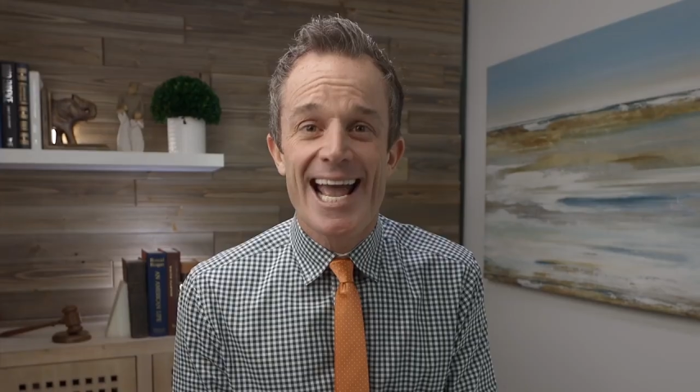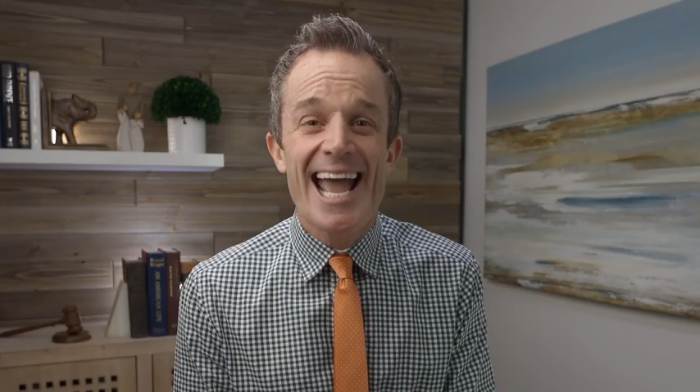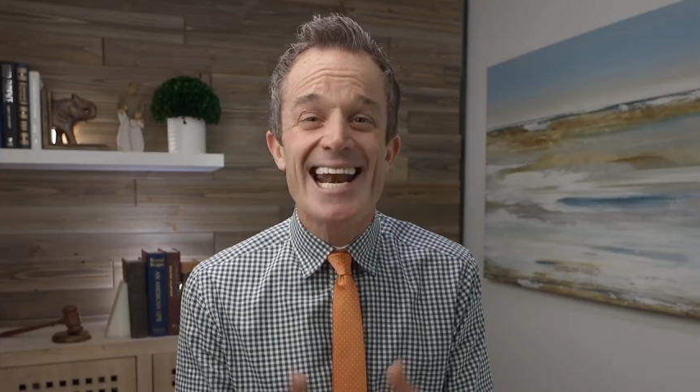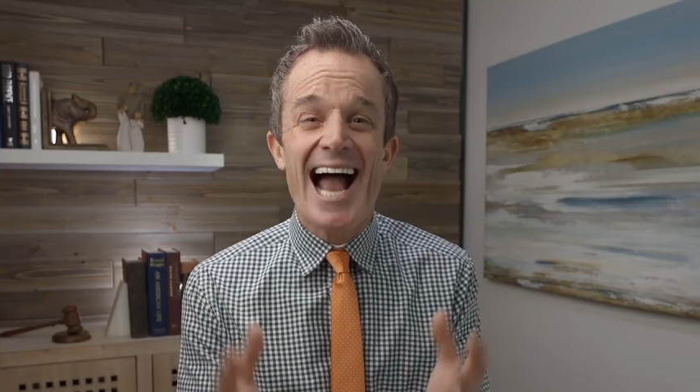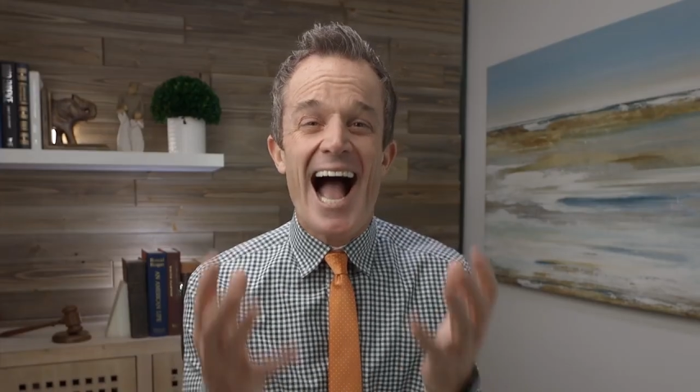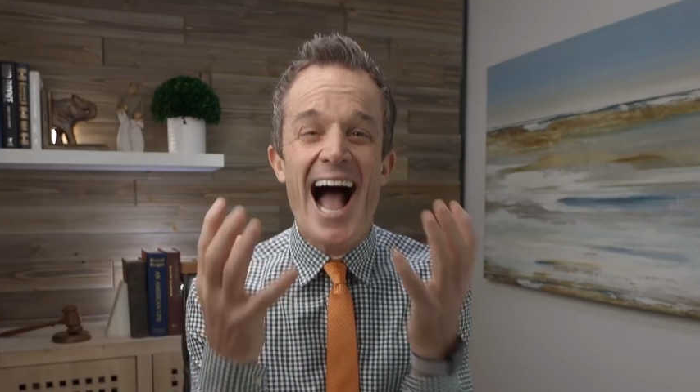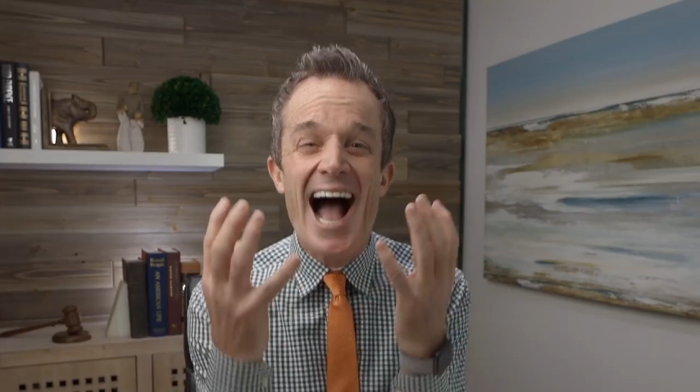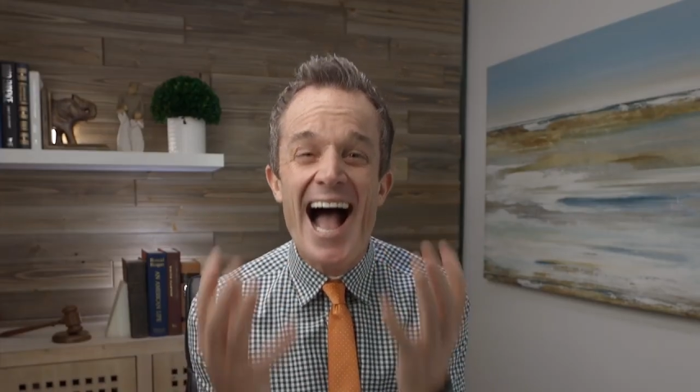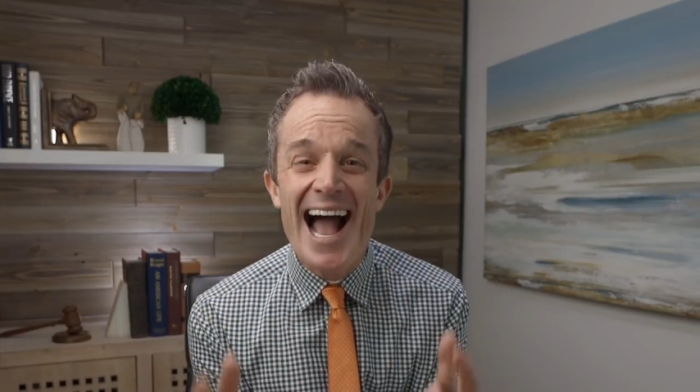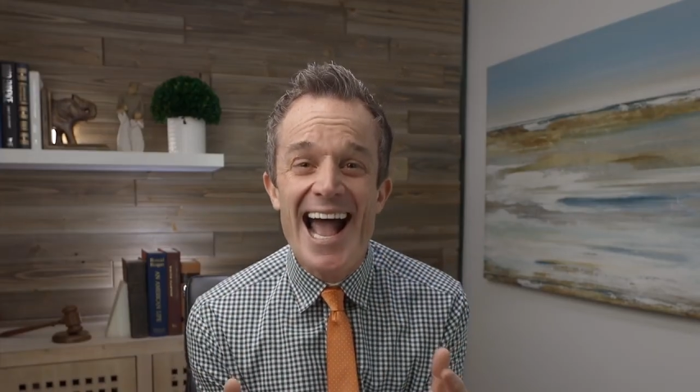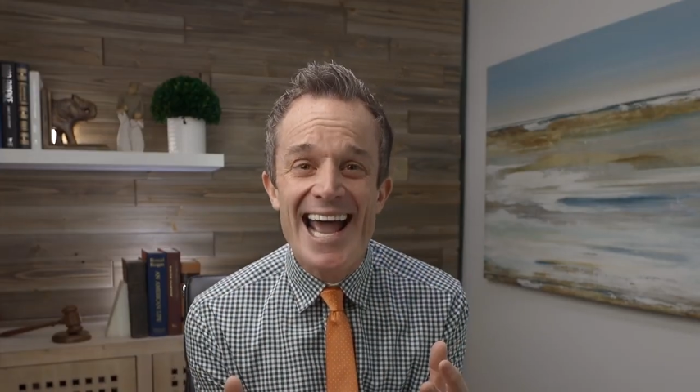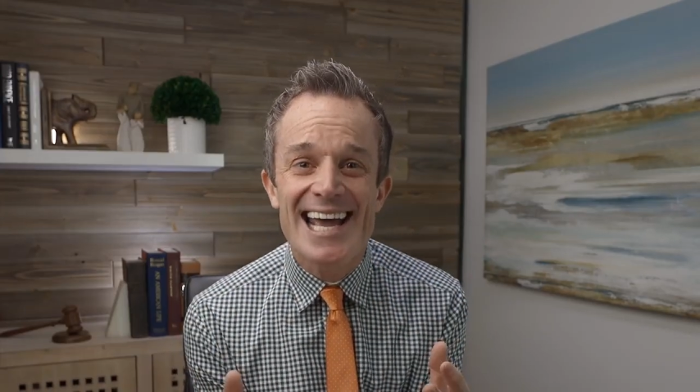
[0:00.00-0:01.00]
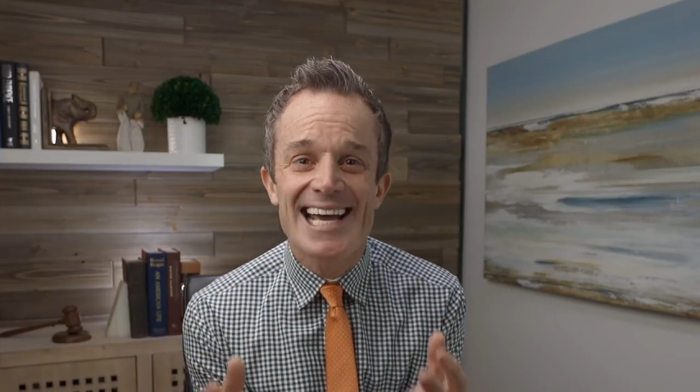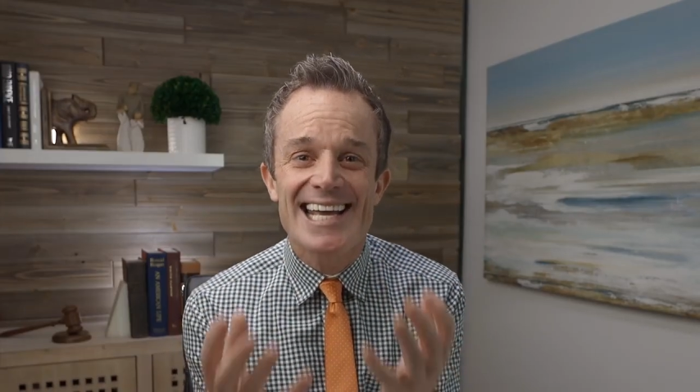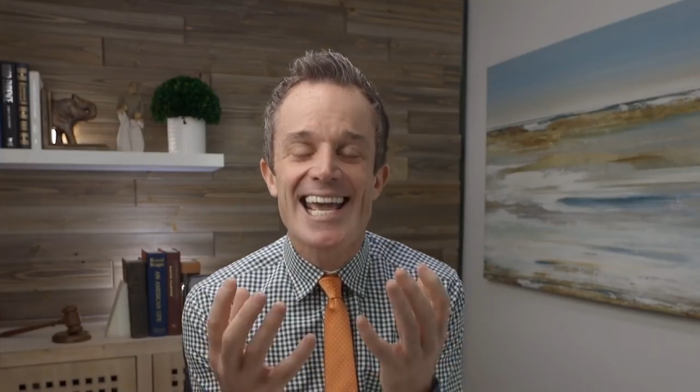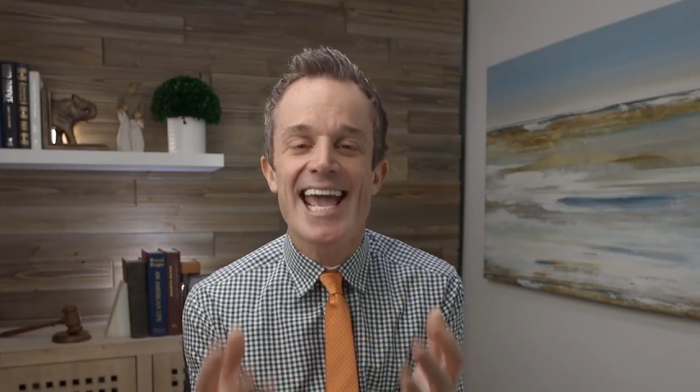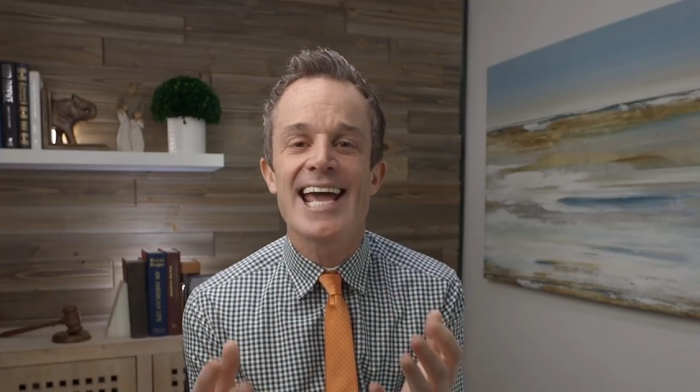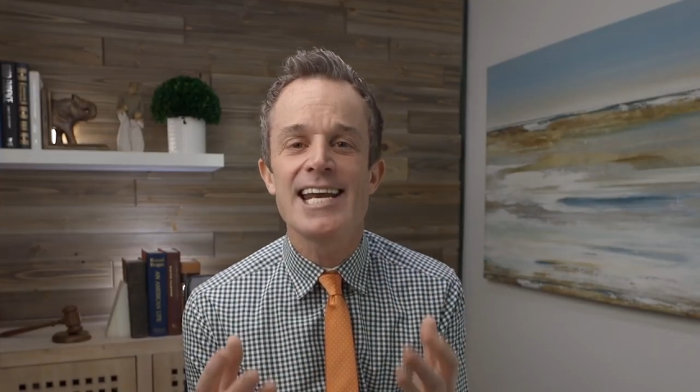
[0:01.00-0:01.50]
and I
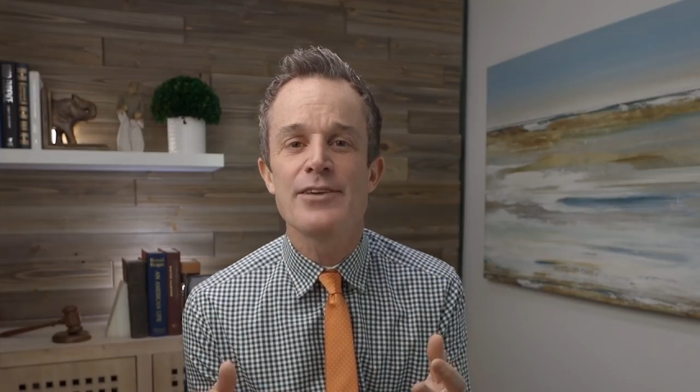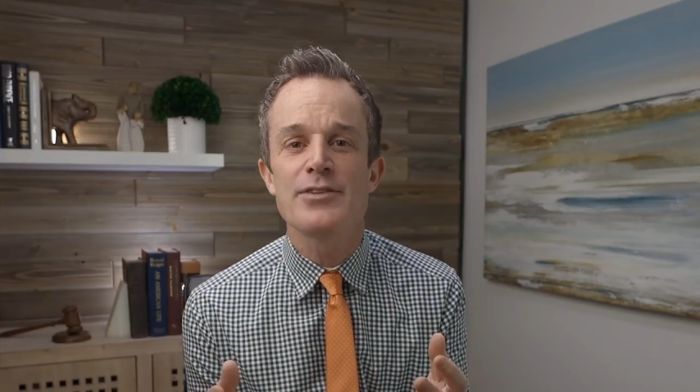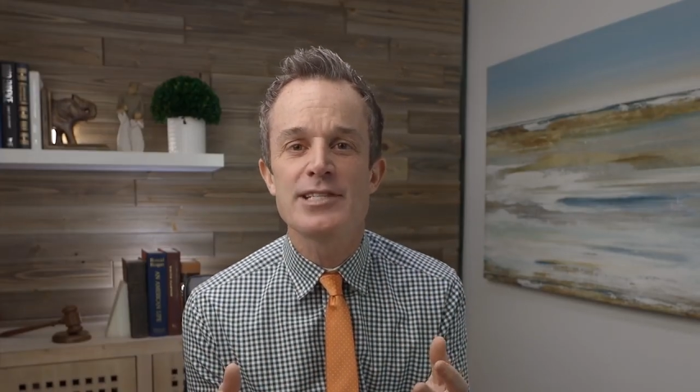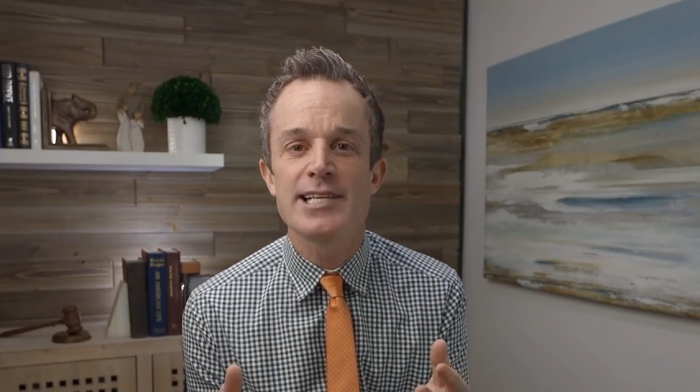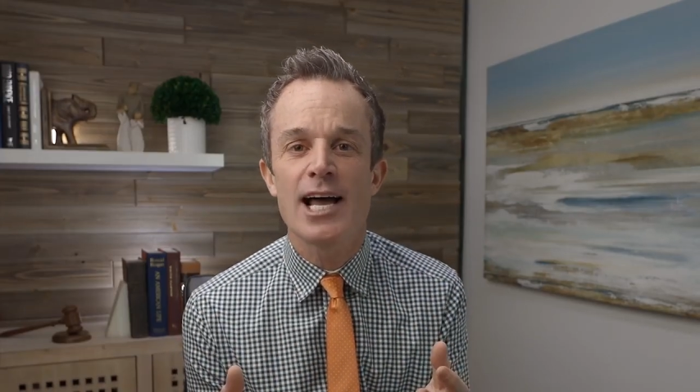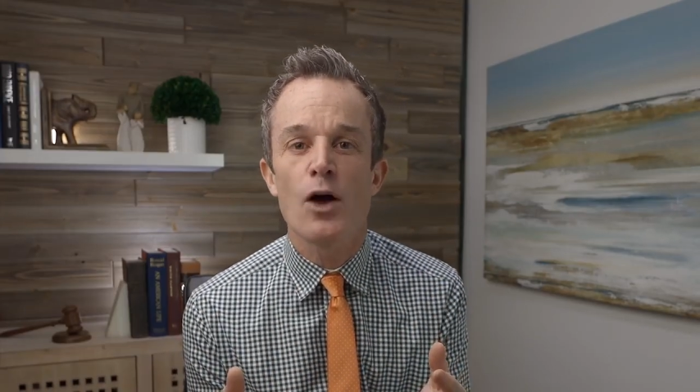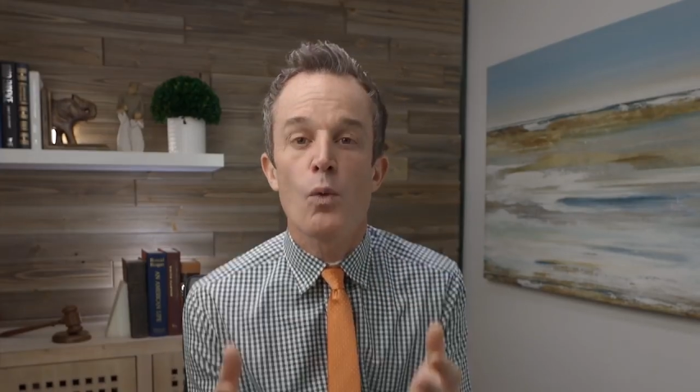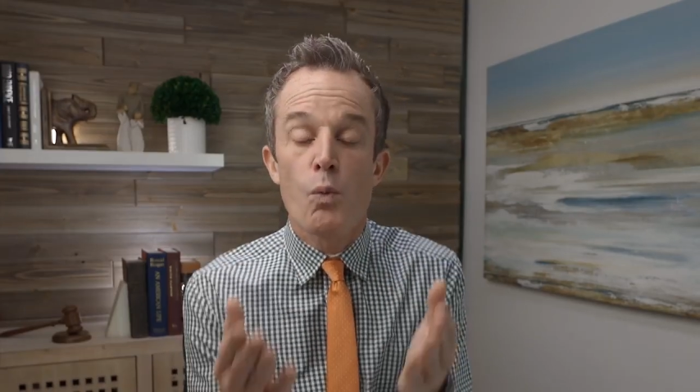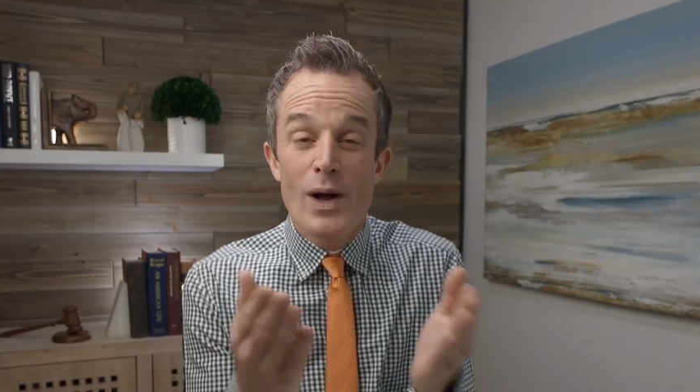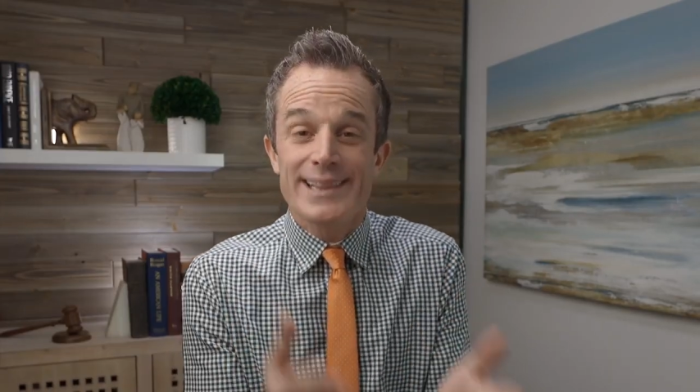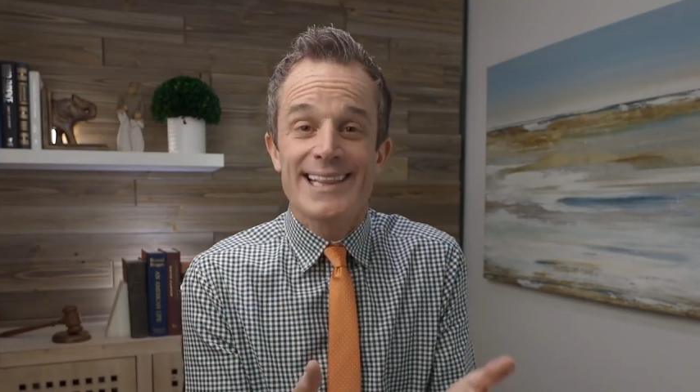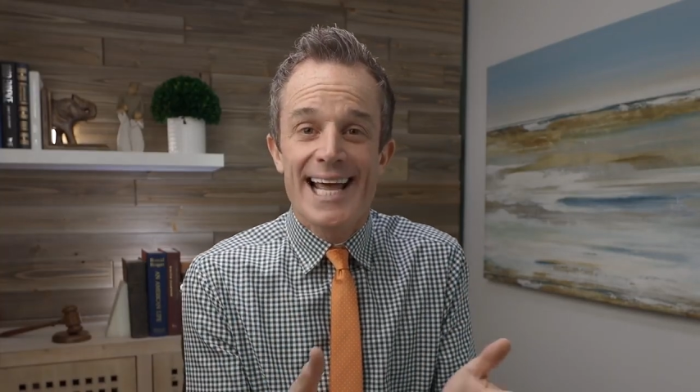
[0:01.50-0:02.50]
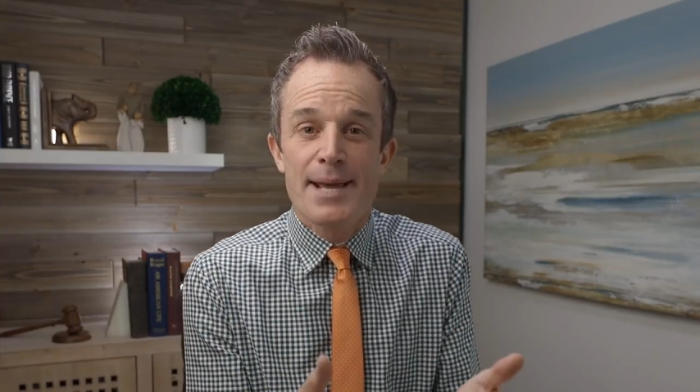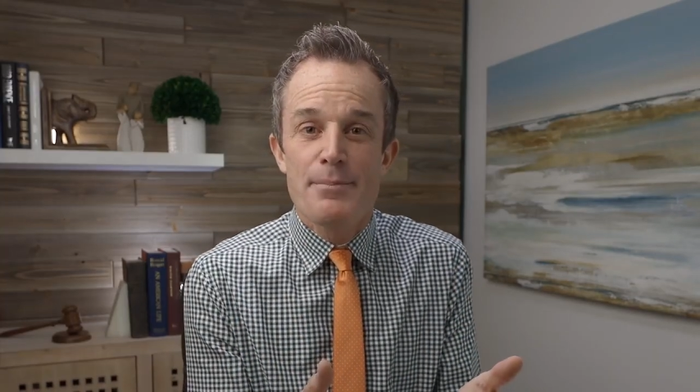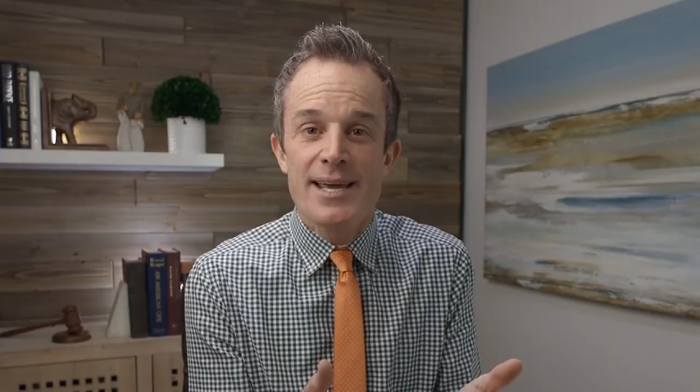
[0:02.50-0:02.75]
can't even tell what they